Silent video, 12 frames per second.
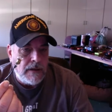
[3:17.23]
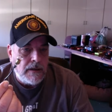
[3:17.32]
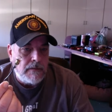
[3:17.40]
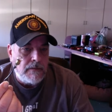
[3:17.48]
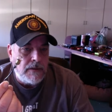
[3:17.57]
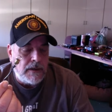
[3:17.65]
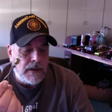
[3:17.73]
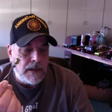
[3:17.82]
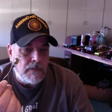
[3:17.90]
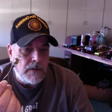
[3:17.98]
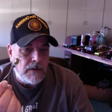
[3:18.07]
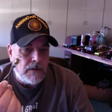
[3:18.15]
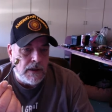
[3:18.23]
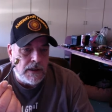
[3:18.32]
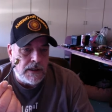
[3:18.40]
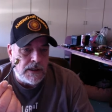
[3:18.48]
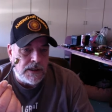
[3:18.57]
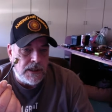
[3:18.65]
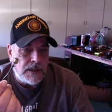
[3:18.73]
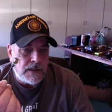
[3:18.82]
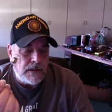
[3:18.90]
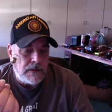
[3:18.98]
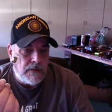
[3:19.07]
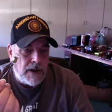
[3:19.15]
But even when you're running it at
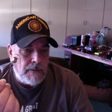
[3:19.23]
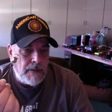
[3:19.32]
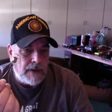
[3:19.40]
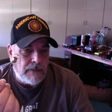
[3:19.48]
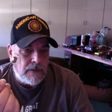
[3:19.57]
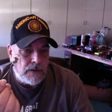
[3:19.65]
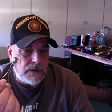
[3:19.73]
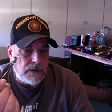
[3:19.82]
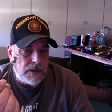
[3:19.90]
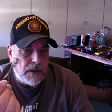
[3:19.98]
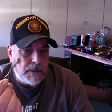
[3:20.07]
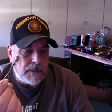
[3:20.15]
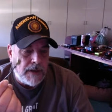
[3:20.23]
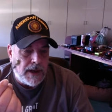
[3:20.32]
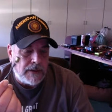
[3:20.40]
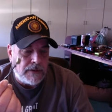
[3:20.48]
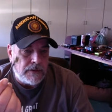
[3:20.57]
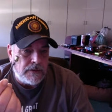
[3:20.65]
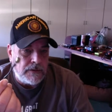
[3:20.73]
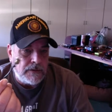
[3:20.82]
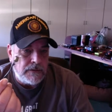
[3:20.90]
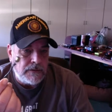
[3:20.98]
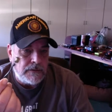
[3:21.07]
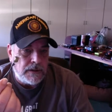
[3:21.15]
60, the flyback voltage coming back
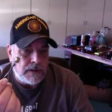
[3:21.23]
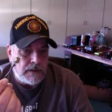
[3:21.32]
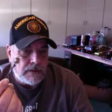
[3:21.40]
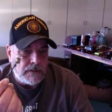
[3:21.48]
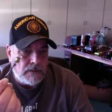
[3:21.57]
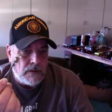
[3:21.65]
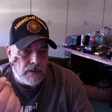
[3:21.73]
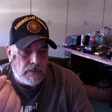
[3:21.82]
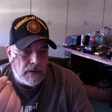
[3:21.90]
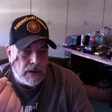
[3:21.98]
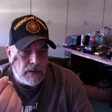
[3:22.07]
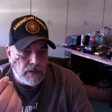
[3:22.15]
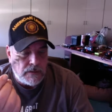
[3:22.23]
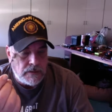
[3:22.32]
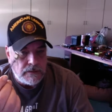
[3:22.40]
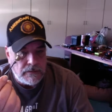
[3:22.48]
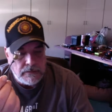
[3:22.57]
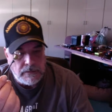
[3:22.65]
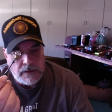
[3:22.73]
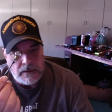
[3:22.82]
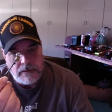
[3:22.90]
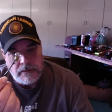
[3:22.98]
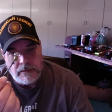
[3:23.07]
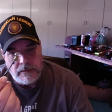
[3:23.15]
through won't blow the
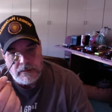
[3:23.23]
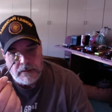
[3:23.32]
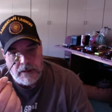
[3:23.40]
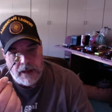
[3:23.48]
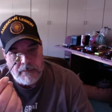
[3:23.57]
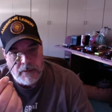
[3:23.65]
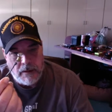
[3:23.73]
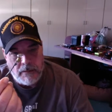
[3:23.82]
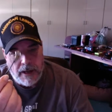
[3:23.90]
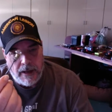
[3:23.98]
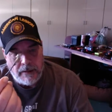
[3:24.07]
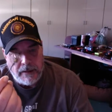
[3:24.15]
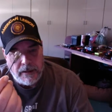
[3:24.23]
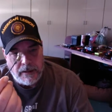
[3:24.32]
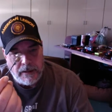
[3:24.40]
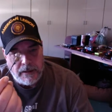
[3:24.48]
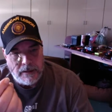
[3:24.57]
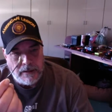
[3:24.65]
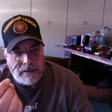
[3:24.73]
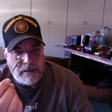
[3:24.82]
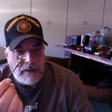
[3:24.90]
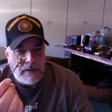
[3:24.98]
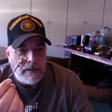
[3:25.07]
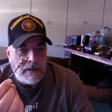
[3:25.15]
light bulb out. And
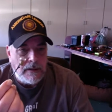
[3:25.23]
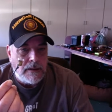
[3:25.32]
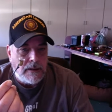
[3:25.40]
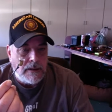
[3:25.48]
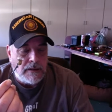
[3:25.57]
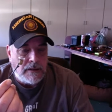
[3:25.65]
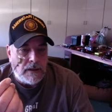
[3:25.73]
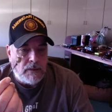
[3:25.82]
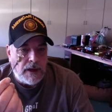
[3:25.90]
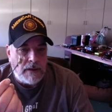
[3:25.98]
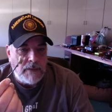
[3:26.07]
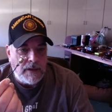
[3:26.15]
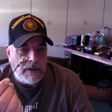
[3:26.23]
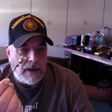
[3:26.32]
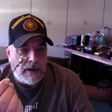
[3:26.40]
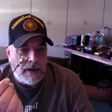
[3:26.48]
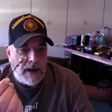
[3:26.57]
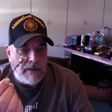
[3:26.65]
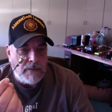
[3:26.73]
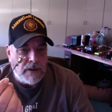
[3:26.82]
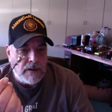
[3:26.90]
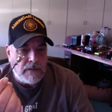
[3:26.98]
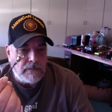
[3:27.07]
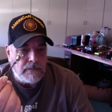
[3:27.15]
I recommend that light
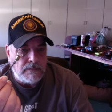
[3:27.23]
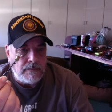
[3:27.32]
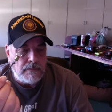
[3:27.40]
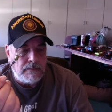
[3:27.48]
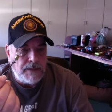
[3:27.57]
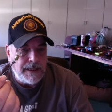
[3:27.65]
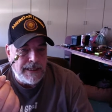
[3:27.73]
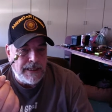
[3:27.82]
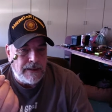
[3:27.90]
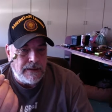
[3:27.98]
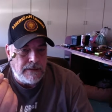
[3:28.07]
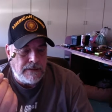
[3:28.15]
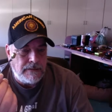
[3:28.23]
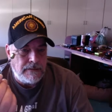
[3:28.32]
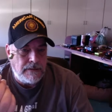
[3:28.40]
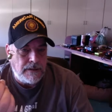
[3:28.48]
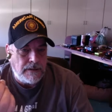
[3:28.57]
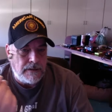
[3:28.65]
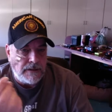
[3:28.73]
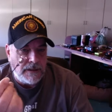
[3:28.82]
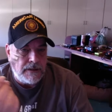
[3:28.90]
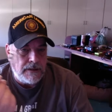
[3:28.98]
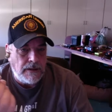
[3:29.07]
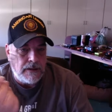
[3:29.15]
bulb being
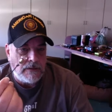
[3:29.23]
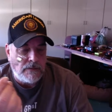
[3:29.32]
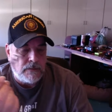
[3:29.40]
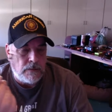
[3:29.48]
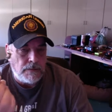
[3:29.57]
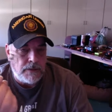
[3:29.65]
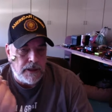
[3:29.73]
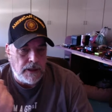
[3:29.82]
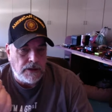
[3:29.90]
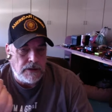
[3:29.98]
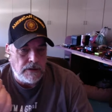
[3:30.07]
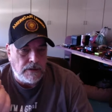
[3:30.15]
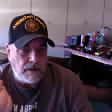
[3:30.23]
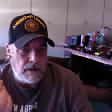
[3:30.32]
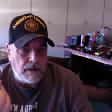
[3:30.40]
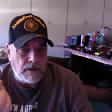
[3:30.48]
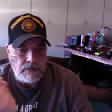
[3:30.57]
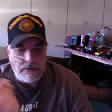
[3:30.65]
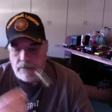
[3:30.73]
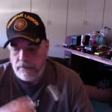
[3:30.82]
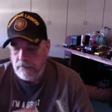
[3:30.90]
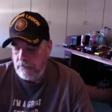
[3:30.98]
in there for protection of the